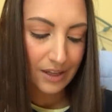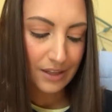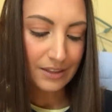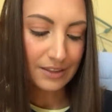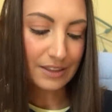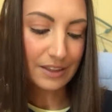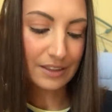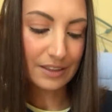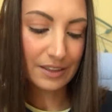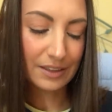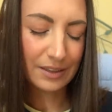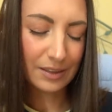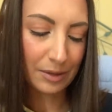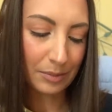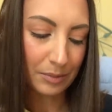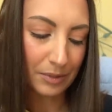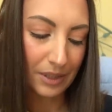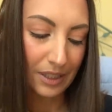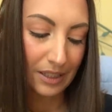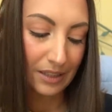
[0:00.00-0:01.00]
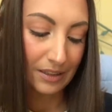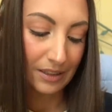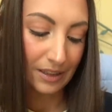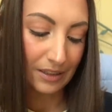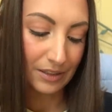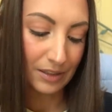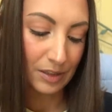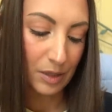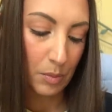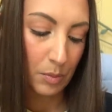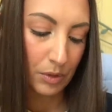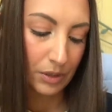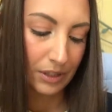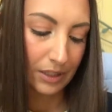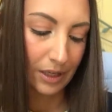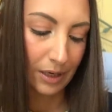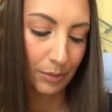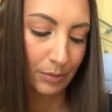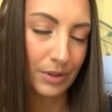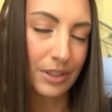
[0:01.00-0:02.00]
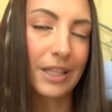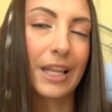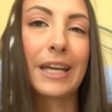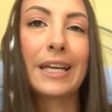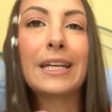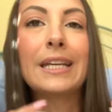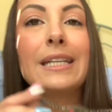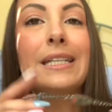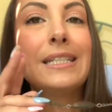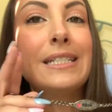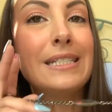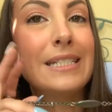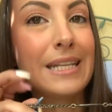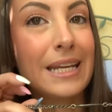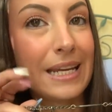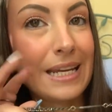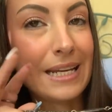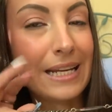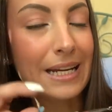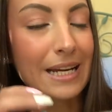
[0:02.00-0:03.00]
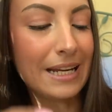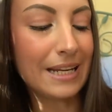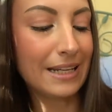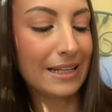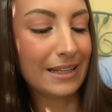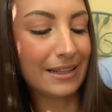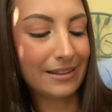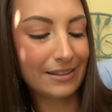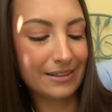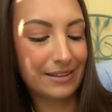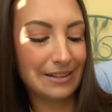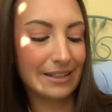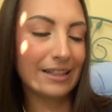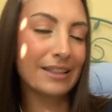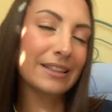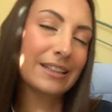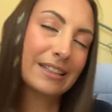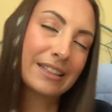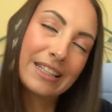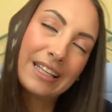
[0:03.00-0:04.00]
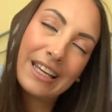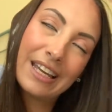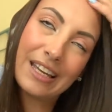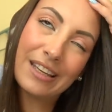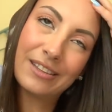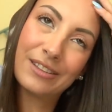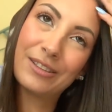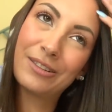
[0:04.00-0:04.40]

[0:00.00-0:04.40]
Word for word: This is something that someone that I was like dating in like the eighth